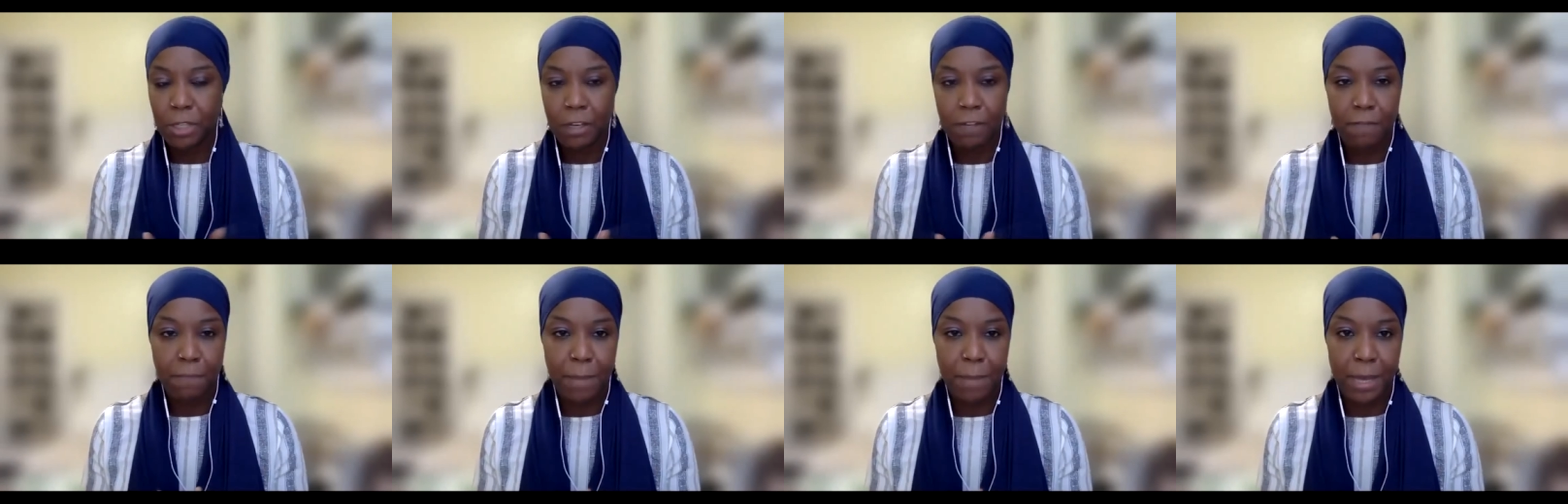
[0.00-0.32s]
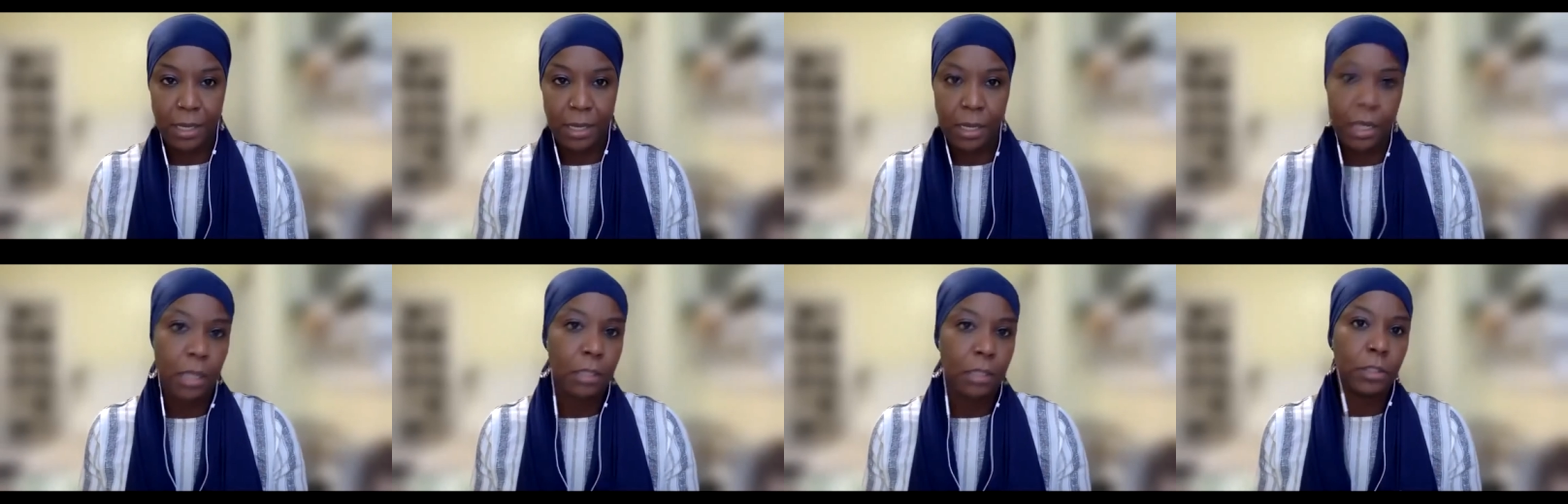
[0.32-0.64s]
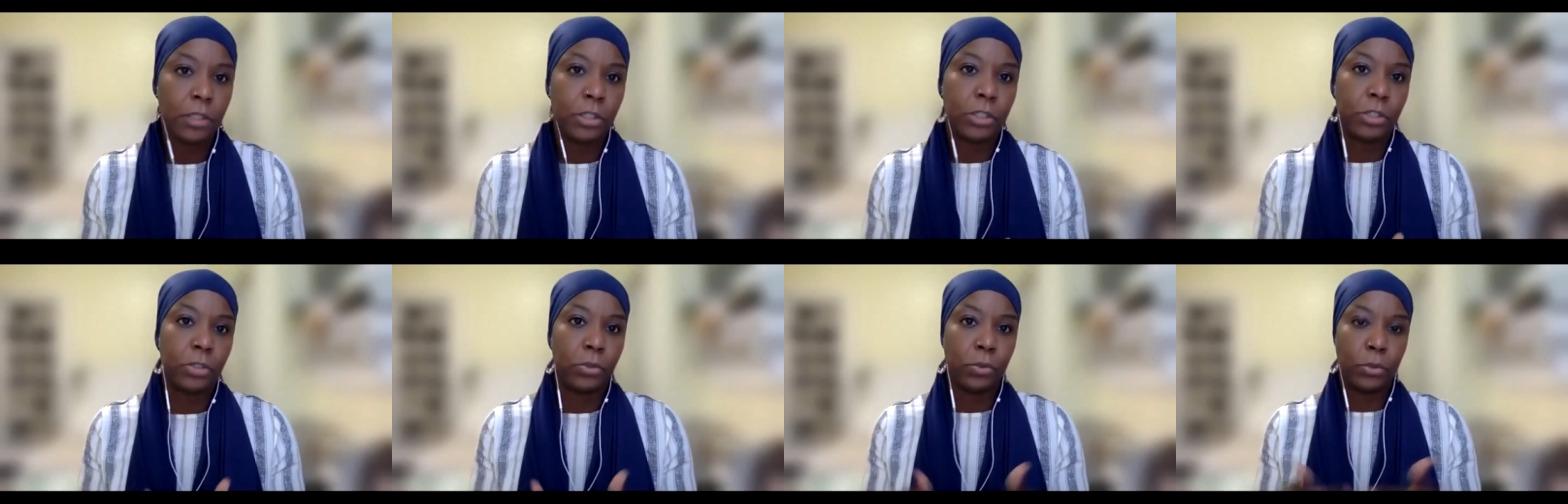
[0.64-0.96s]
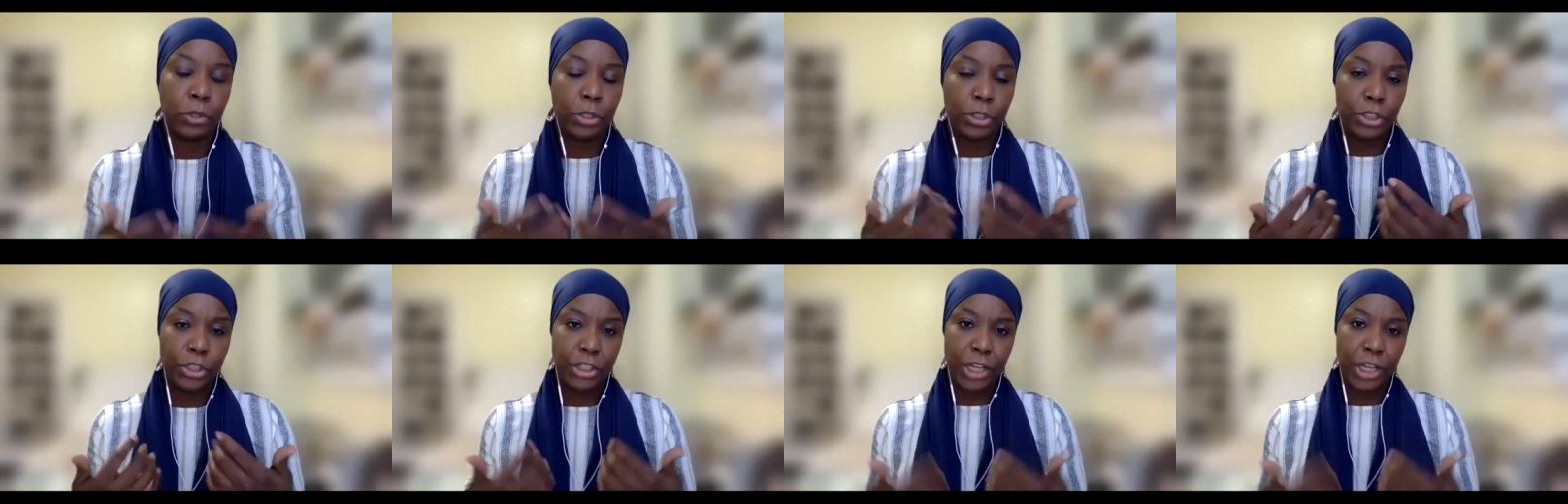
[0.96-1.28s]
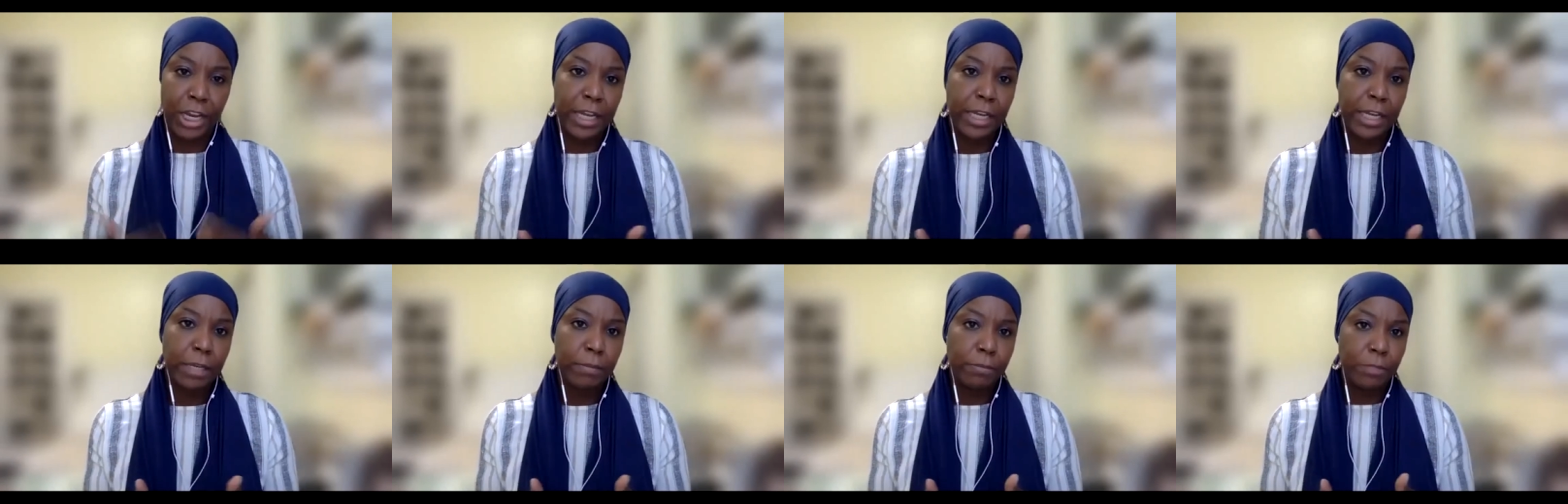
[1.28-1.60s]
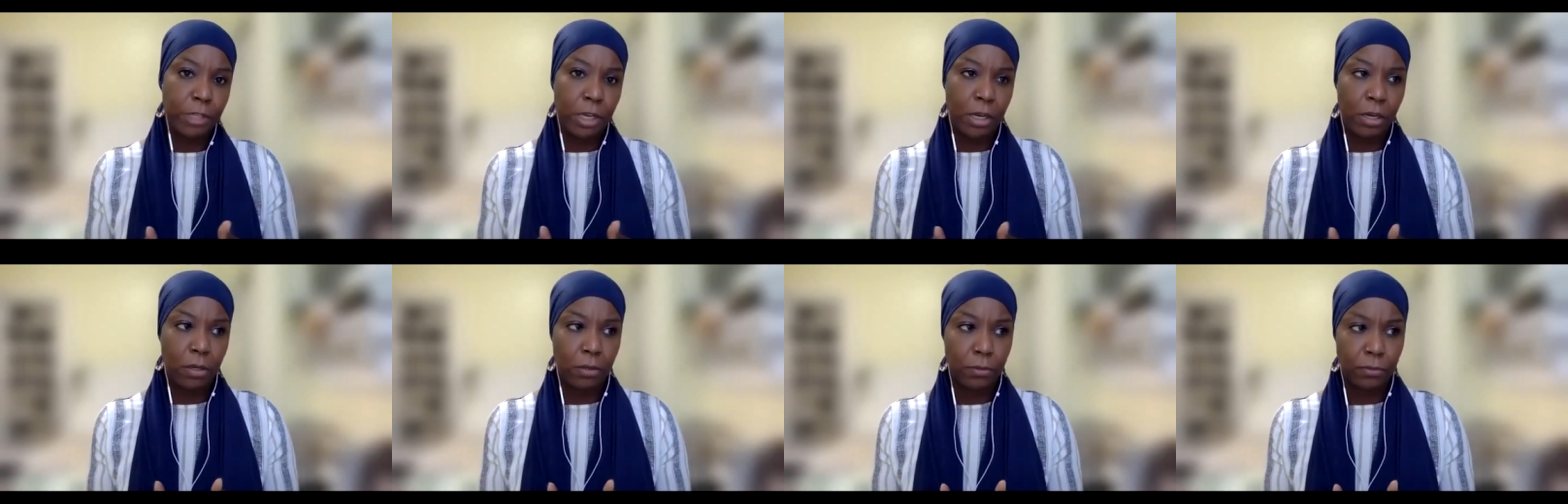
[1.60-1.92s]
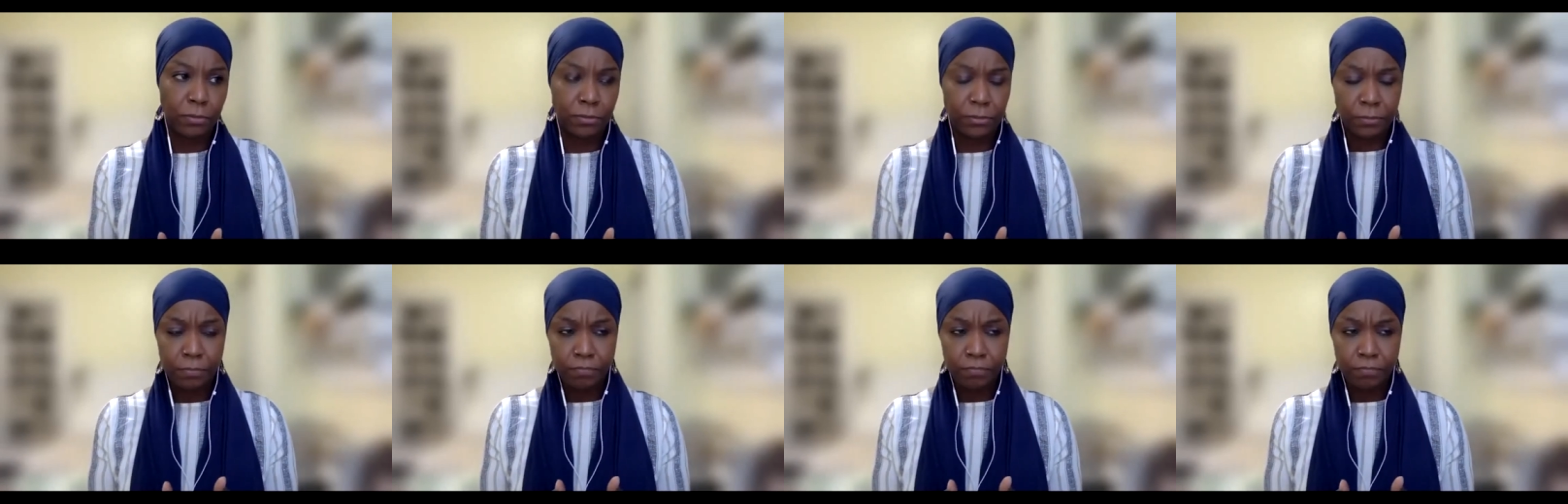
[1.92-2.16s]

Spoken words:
of my color or ashamed of